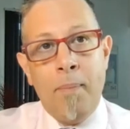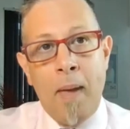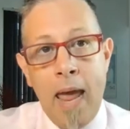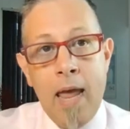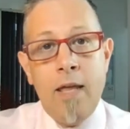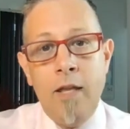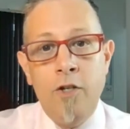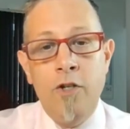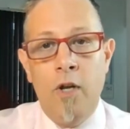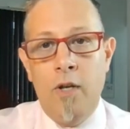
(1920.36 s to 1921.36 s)

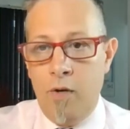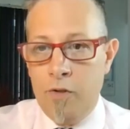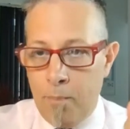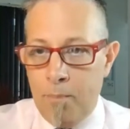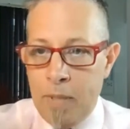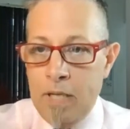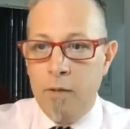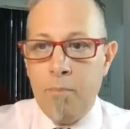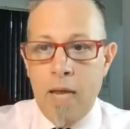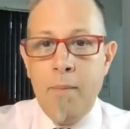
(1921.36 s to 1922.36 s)
page, here's a piece
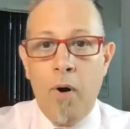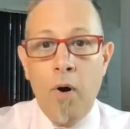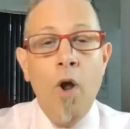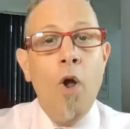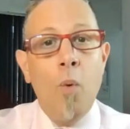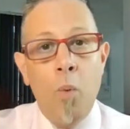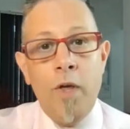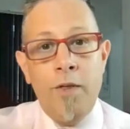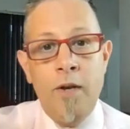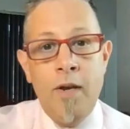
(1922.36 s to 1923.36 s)
of paper
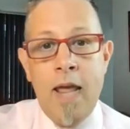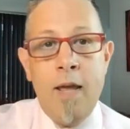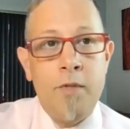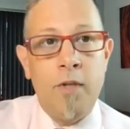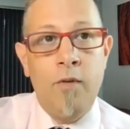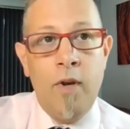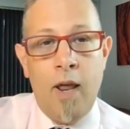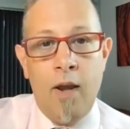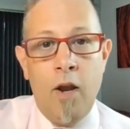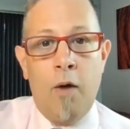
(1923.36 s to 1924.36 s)
with the names and
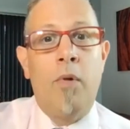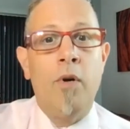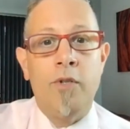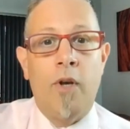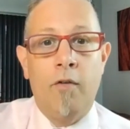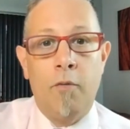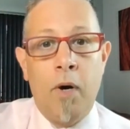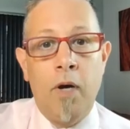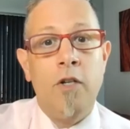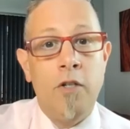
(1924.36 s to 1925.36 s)
numbers of a
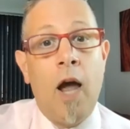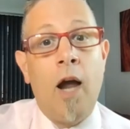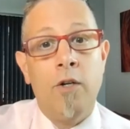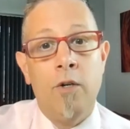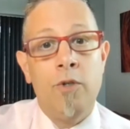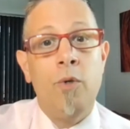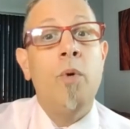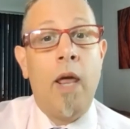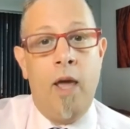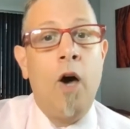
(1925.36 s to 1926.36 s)
bunch of doctors who
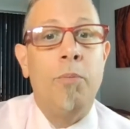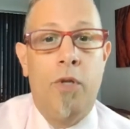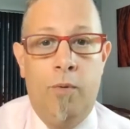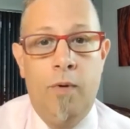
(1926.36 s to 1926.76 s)
can help you.